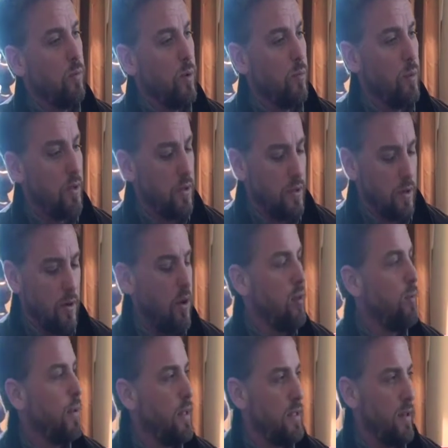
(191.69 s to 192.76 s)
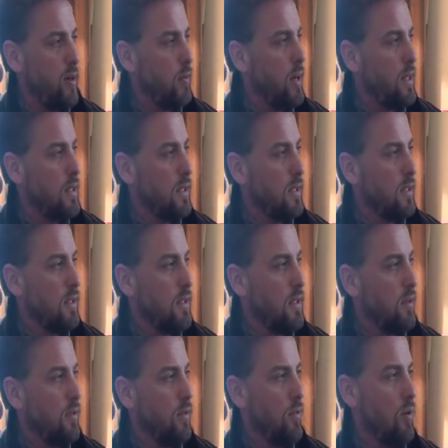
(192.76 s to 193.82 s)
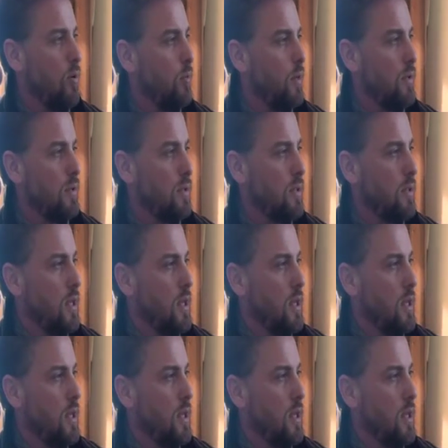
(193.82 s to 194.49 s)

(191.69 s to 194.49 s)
we built all the military bases. They're all built.